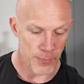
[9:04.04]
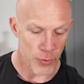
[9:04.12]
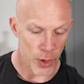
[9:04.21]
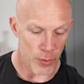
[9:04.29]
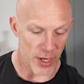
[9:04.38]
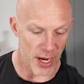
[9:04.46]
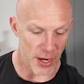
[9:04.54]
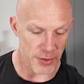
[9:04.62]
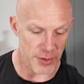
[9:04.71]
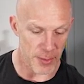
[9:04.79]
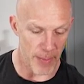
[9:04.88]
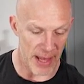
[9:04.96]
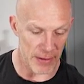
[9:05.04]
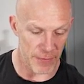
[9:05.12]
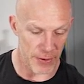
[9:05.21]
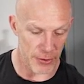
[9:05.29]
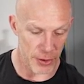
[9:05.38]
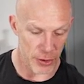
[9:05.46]
When it enters the
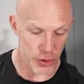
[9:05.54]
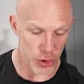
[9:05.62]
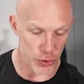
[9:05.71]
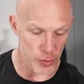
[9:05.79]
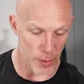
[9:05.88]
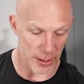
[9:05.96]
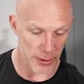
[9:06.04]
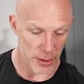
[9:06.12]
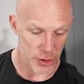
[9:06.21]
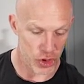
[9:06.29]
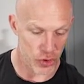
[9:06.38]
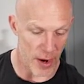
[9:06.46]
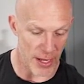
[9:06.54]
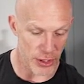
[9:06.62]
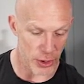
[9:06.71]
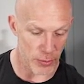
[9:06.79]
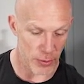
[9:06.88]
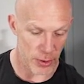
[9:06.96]
battlefield, choose one. Scry
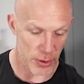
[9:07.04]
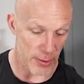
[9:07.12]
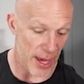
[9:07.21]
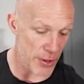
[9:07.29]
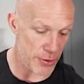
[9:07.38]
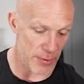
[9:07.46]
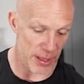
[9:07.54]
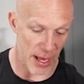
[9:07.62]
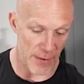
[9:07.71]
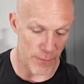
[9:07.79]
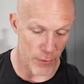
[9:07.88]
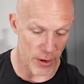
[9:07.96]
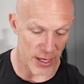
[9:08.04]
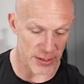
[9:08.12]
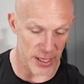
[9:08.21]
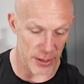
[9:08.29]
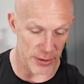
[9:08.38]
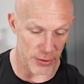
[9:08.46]
2, you gain 3 life, or
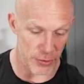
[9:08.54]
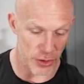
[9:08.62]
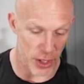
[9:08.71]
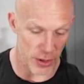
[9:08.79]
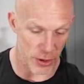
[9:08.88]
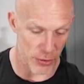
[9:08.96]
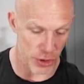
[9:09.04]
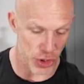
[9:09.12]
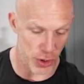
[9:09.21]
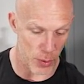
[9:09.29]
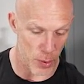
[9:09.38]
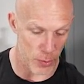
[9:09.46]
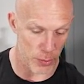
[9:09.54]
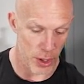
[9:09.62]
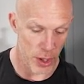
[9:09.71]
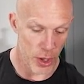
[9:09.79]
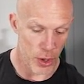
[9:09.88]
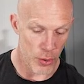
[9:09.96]
exile another target creature you own.
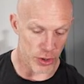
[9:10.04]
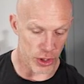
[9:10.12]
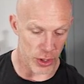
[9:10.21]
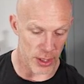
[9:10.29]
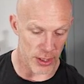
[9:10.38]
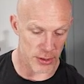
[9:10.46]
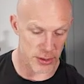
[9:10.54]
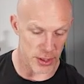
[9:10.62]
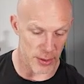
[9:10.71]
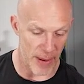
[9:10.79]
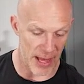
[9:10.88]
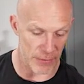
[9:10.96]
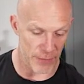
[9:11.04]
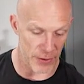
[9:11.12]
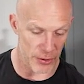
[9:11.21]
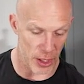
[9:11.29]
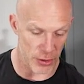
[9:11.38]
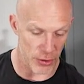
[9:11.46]
Return it to the
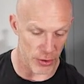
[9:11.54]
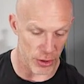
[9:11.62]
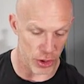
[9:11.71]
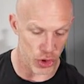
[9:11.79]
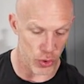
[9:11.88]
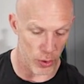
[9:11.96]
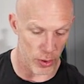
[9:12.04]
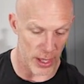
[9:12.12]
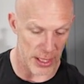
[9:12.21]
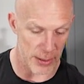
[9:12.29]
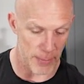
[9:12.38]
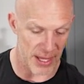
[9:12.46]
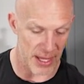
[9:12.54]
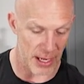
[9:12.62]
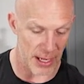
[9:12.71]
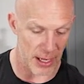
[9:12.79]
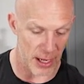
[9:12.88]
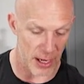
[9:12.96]
battlefield under your control at the
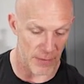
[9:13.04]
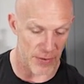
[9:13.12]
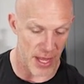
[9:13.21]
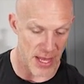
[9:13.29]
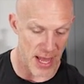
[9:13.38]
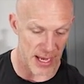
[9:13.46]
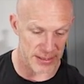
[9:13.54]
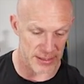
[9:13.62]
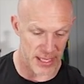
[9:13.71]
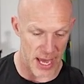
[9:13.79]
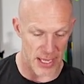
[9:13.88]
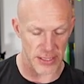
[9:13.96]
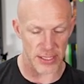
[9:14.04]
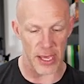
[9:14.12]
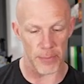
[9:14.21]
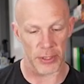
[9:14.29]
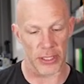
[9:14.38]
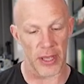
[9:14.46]
beginning of the next end
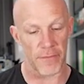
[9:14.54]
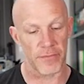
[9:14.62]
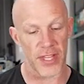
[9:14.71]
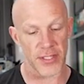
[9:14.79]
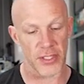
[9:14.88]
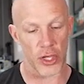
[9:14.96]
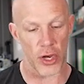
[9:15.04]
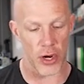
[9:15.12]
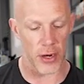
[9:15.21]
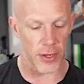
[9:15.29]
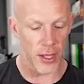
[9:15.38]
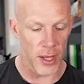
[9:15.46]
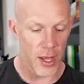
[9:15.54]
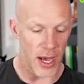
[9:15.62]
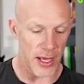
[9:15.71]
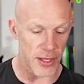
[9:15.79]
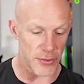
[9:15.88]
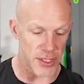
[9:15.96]
step. Love this card. I
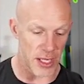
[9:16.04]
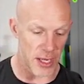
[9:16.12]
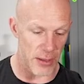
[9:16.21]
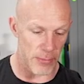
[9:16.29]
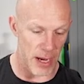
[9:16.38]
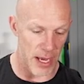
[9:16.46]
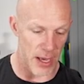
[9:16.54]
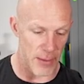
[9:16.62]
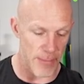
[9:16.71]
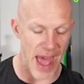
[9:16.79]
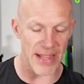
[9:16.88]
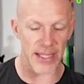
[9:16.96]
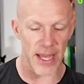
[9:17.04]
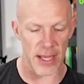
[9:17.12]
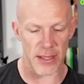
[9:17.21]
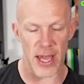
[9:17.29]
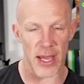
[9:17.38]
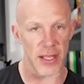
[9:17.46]
use it in my Mad
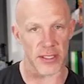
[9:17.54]
King deck.